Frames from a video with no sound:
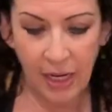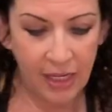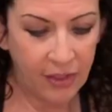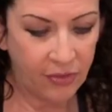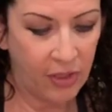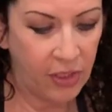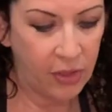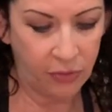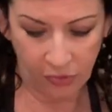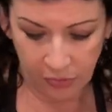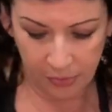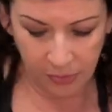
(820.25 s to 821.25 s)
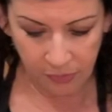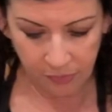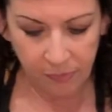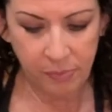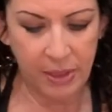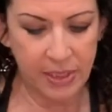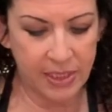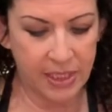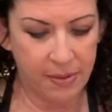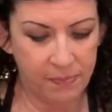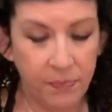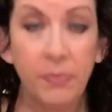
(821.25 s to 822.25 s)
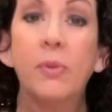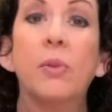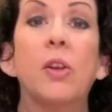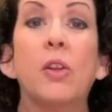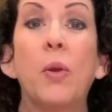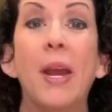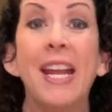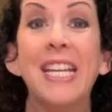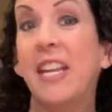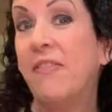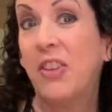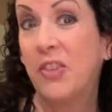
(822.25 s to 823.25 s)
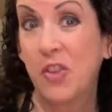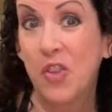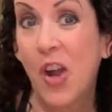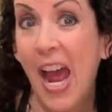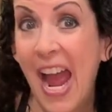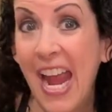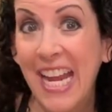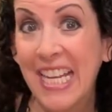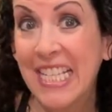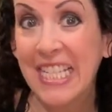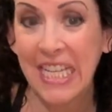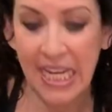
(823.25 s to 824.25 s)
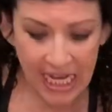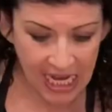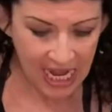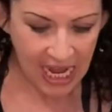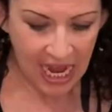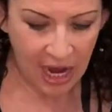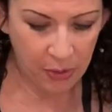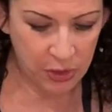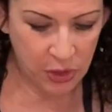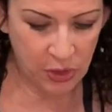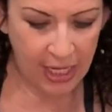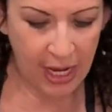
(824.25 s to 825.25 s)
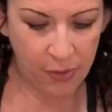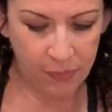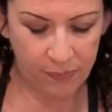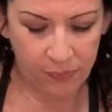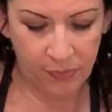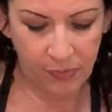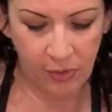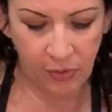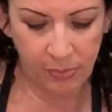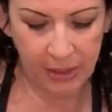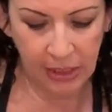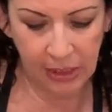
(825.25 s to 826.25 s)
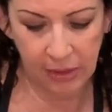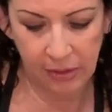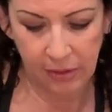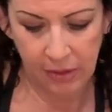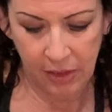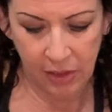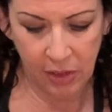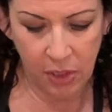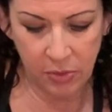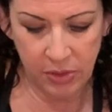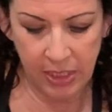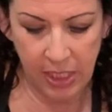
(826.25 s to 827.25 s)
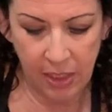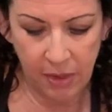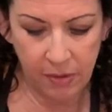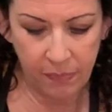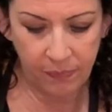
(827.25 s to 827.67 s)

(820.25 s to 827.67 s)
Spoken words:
I guess I'll use a spoon. But I'm gonna go ahead and give this a try and see how it turned out. Use my little cozy here.